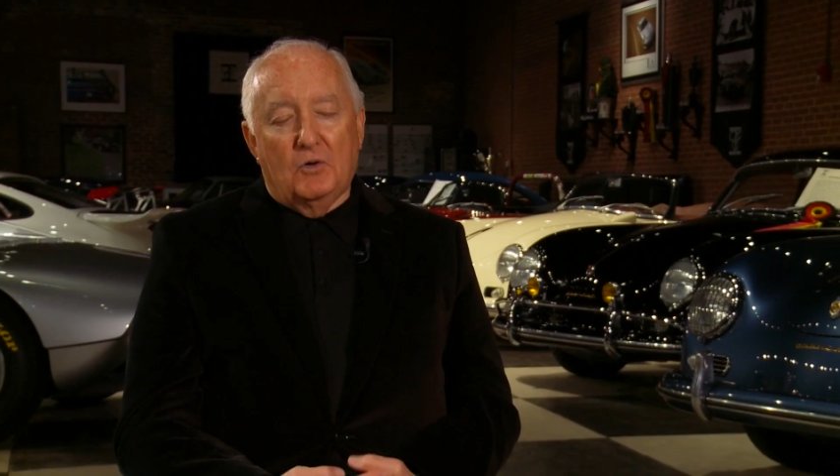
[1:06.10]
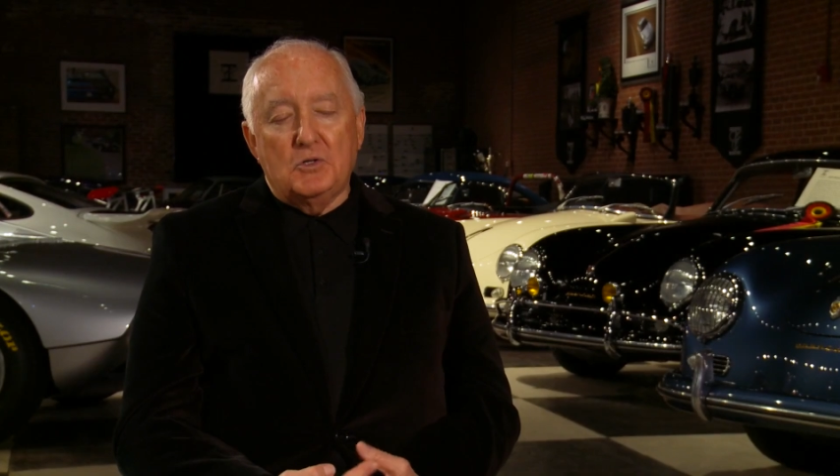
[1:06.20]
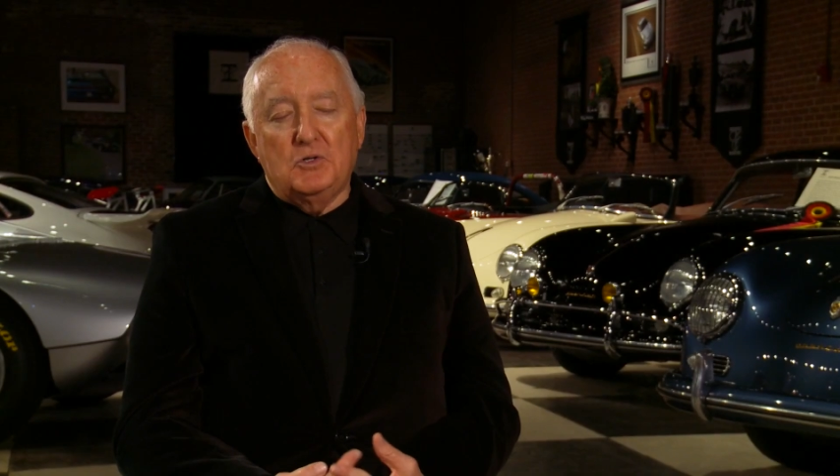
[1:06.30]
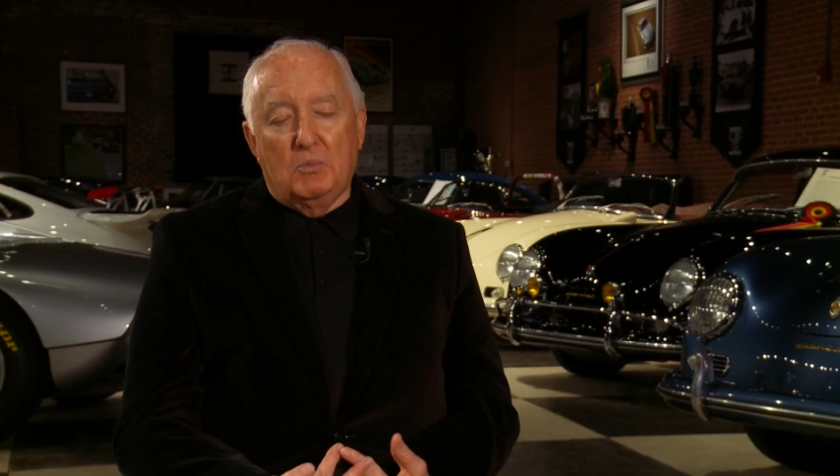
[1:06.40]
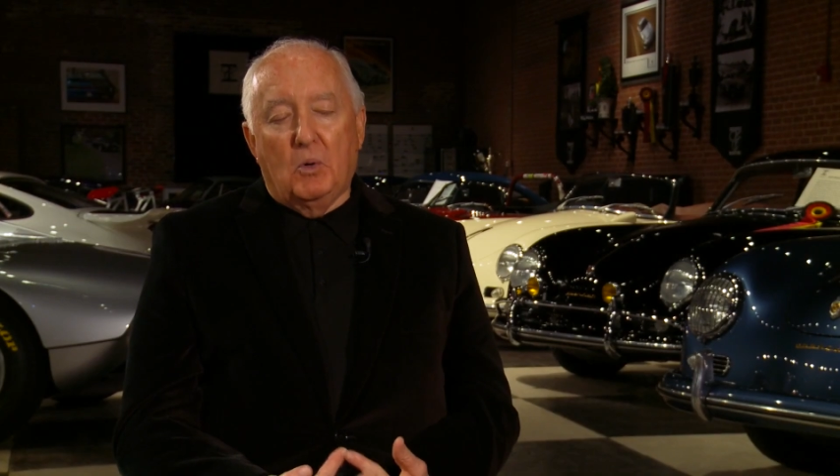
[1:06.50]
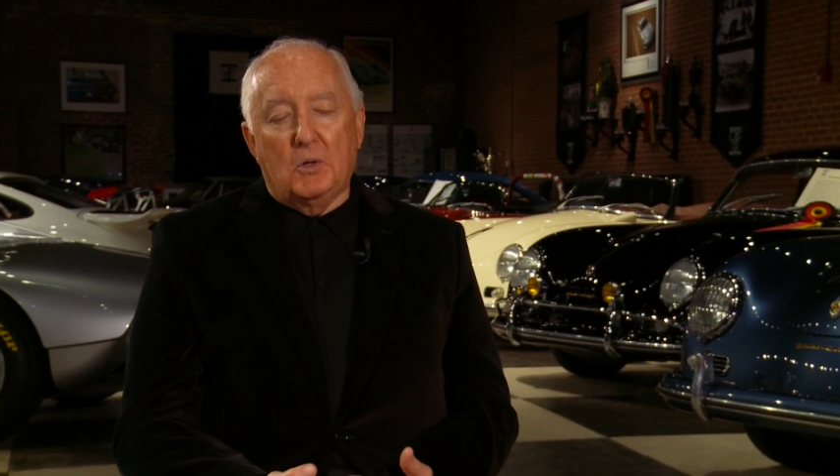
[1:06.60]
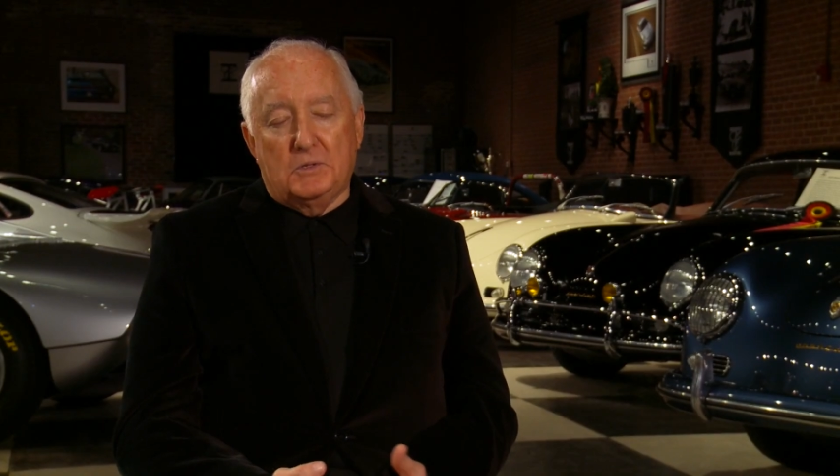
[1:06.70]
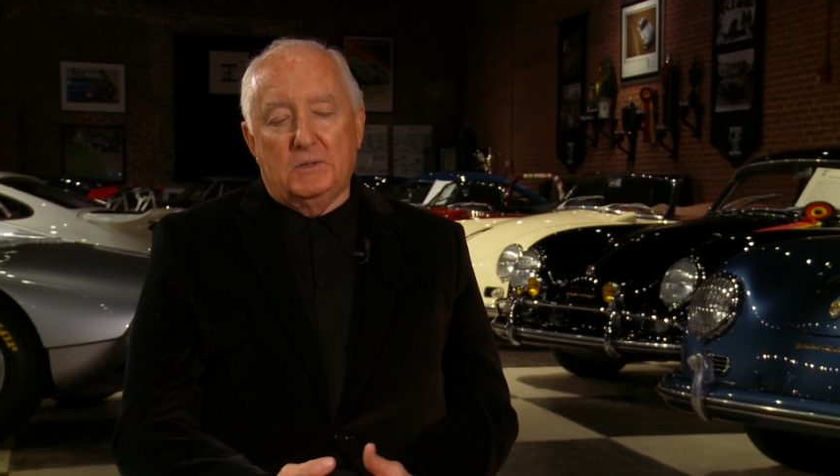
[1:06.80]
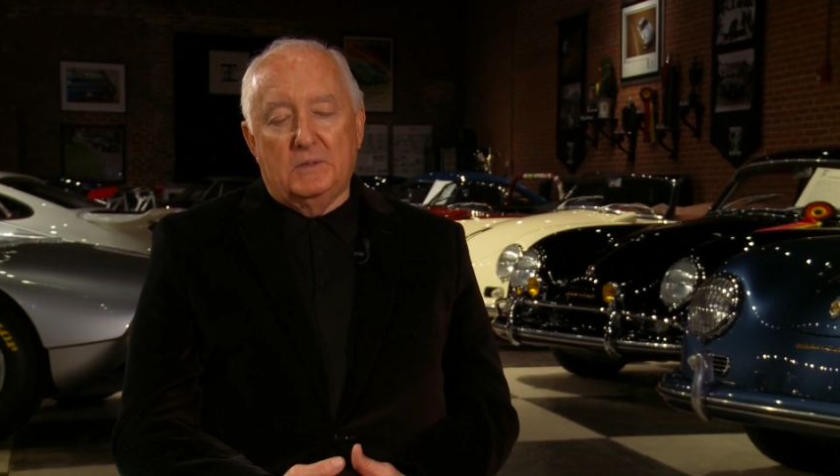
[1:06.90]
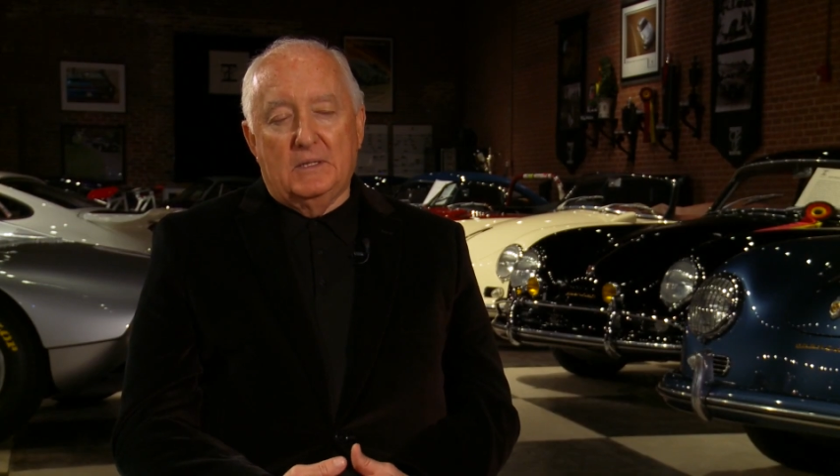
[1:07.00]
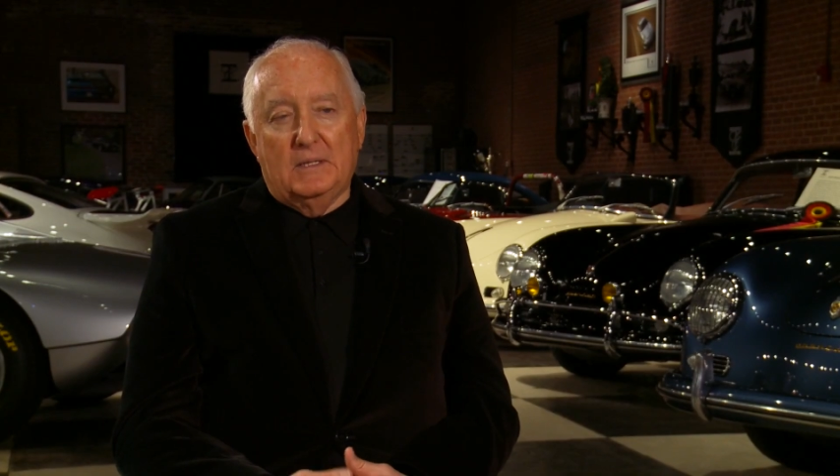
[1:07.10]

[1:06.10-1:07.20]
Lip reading: first new Porsche, the